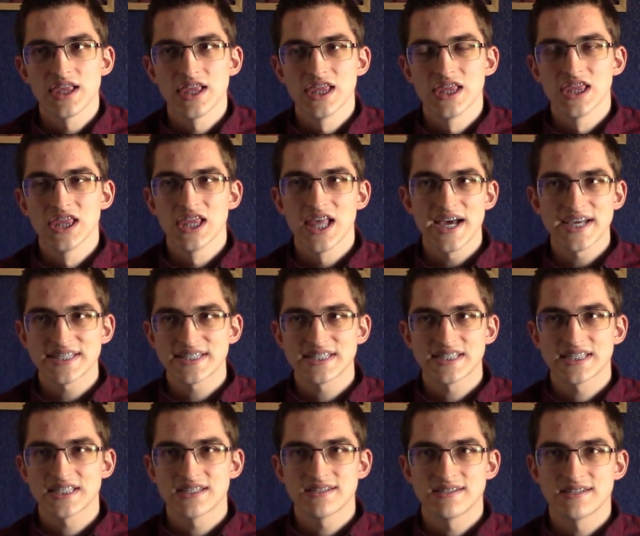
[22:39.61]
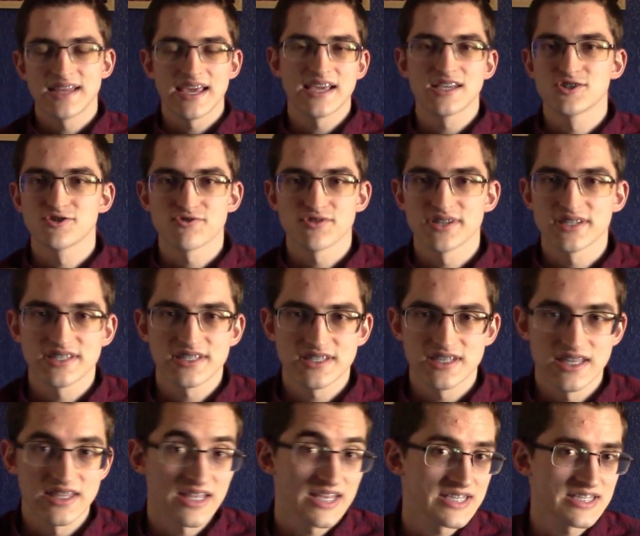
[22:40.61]
less dangerous
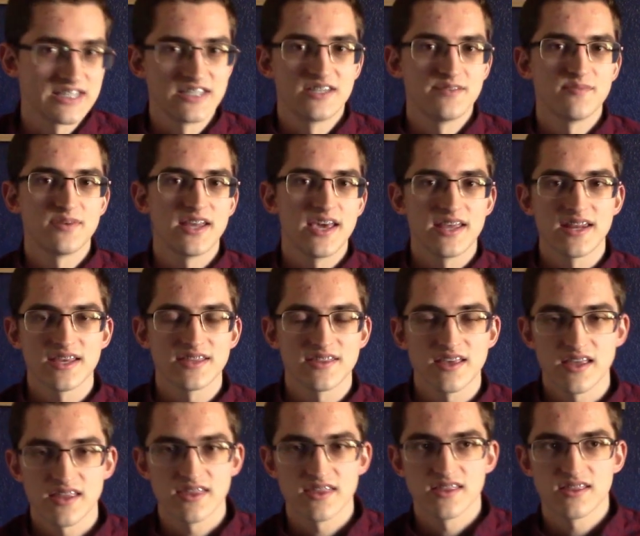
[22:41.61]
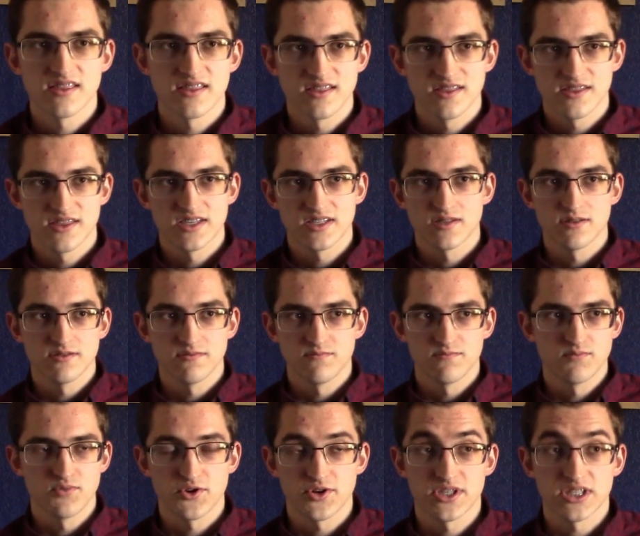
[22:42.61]
and less intimidating than this
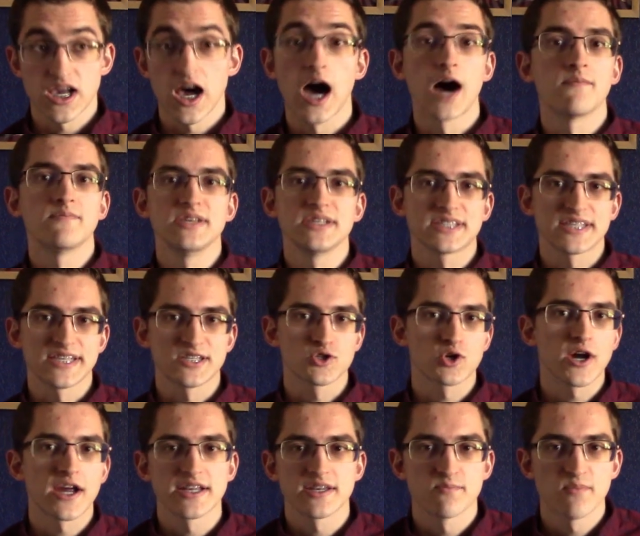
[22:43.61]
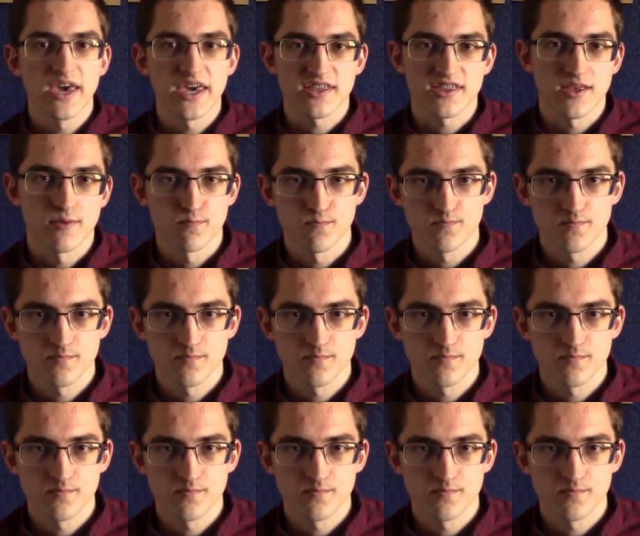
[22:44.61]
book is obviously trying to make them.